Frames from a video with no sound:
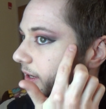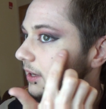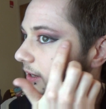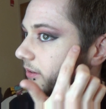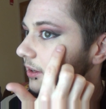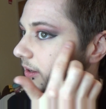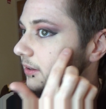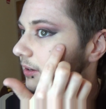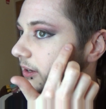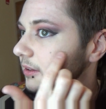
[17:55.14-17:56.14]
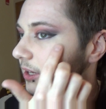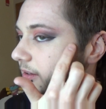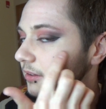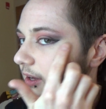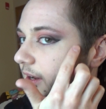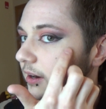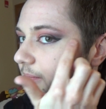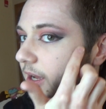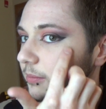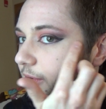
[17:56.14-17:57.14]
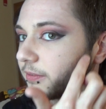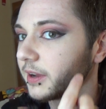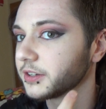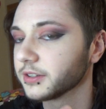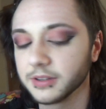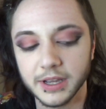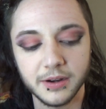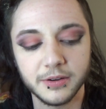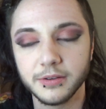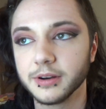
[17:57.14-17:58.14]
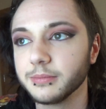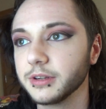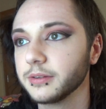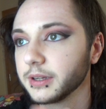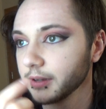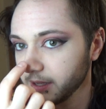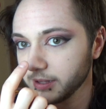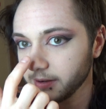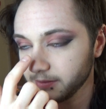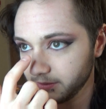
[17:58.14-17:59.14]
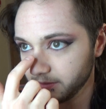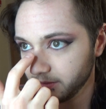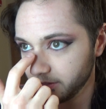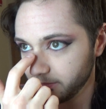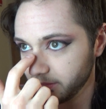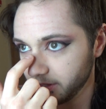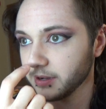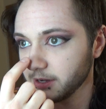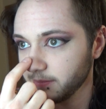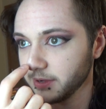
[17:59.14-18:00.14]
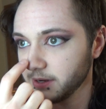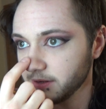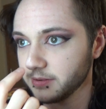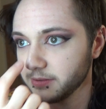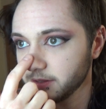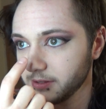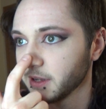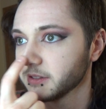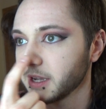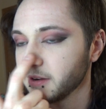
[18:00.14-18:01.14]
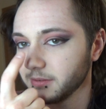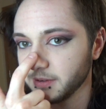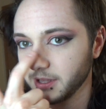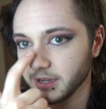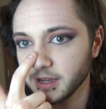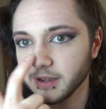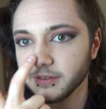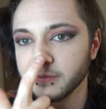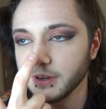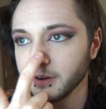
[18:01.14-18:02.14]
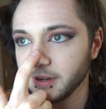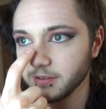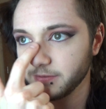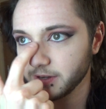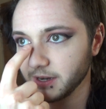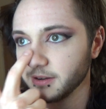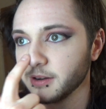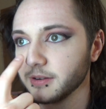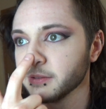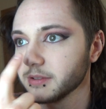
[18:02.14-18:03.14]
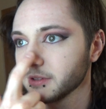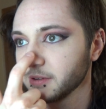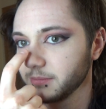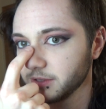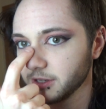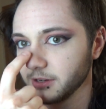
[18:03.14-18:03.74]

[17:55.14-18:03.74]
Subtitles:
can't tell. Like I said, I'm not a professional. I don't know what I'm doing. And then I'll do a little bit on my nose, because I don't think I have a very defined nose, so I'm just going